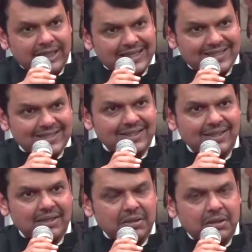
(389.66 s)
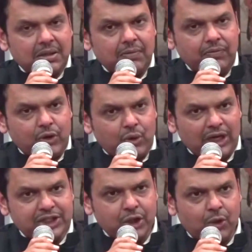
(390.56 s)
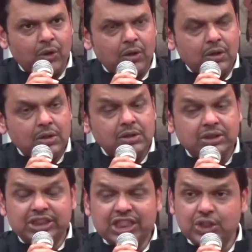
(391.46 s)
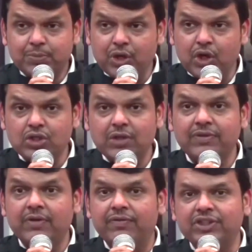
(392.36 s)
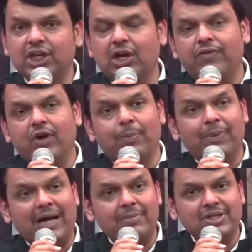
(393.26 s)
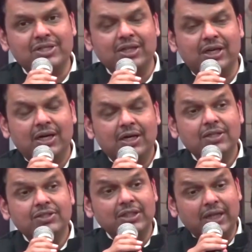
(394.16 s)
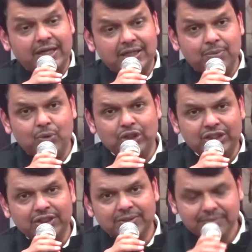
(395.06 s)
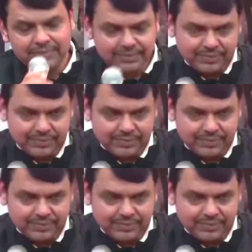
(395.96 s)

this we could achieve just because of the vision of our Prime Minister, Shri Narendra Modi.